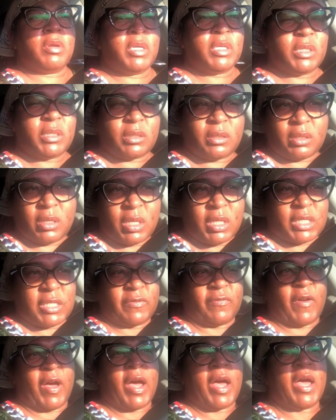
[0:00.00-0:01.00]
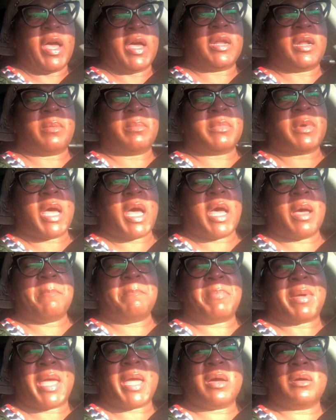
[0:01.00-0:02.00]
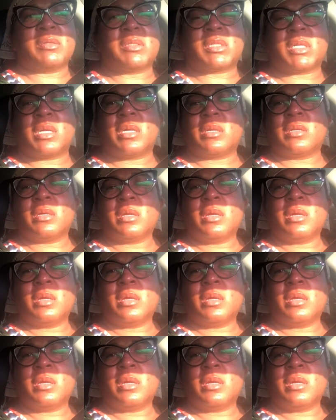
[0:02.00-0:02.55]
is fine. I'm not bouncing,